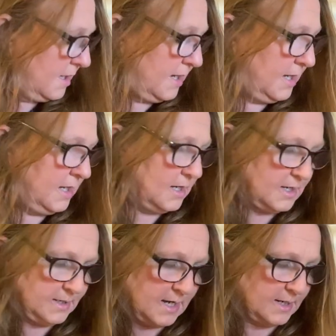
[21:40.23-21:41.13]

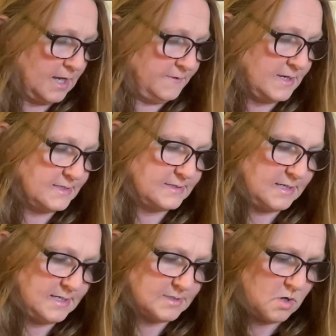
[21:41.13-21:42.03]
And I got these.
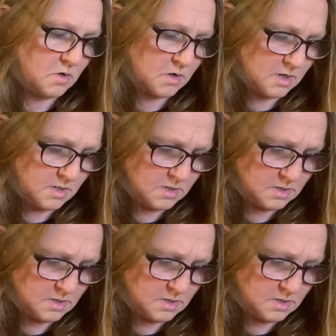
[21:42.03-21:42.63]
These are,